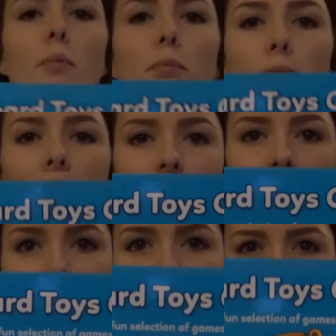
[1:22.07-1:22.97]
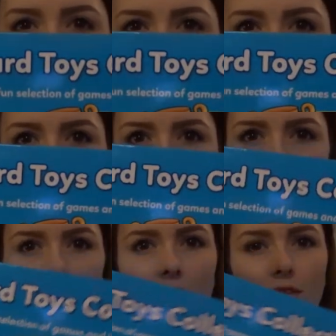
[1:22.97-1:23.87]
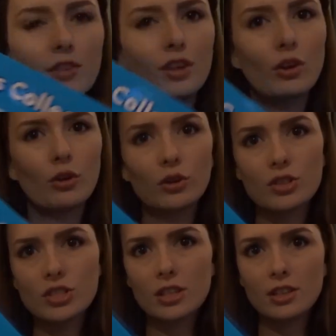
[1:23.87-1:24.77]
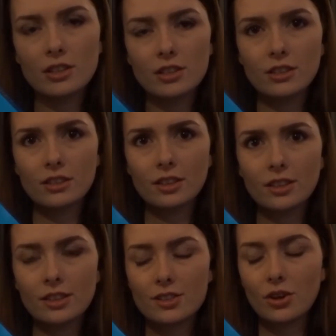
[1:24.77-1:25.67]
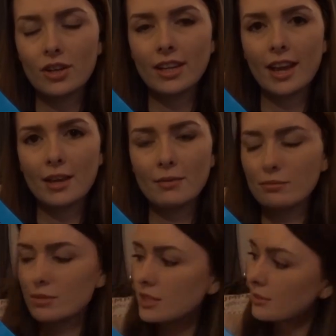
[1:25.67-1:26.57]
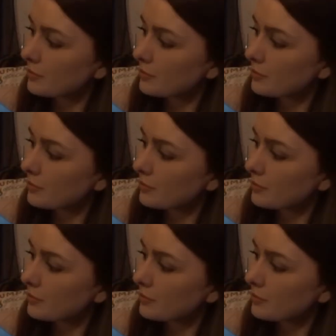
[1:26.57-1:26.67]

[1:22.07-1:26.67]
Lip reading: big set here of the Orchard toy games.